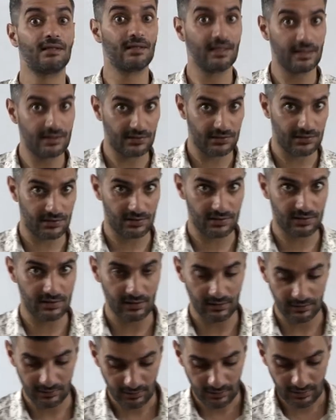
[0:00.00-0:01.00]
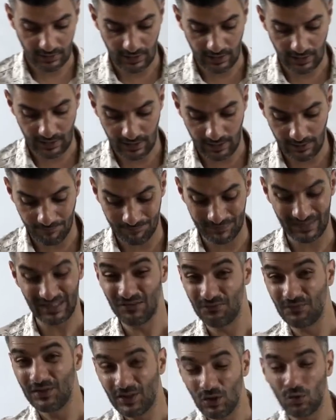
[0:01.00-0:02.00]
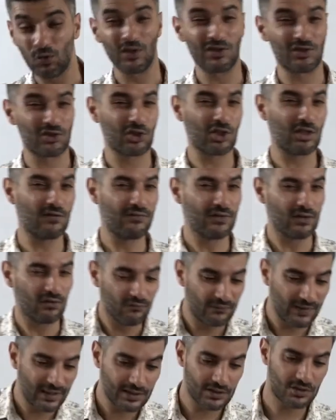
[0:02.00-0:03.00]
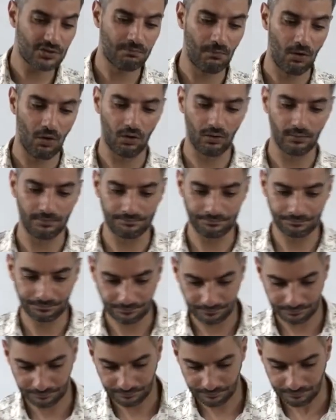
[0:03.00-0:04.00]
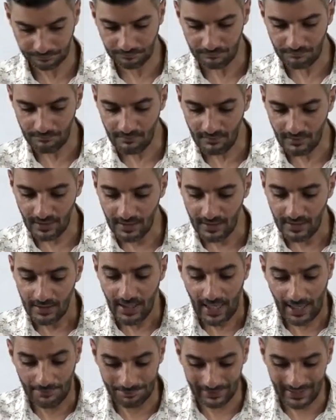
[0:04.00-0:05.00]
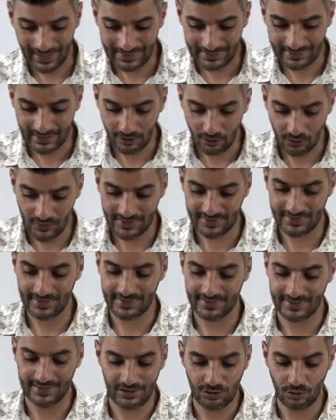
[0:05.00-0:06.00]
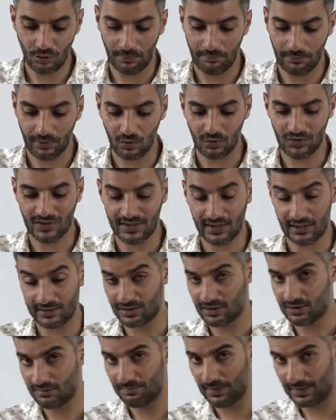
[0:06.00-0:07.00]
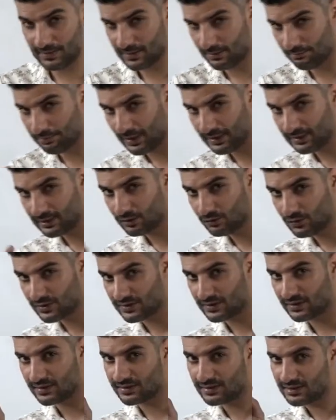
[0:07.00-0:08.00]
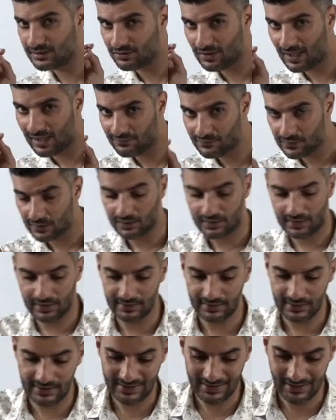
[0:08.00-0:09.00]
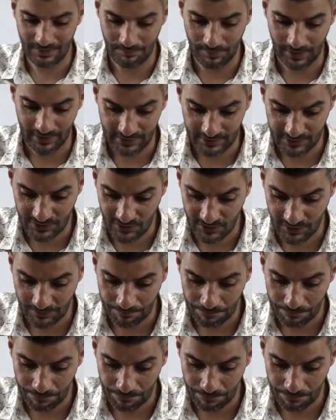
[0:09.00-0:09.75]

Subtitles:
this, even though it's trivial, very small. Applied linguistics need to approach such debates. Applied linguistics need to have a look at these debates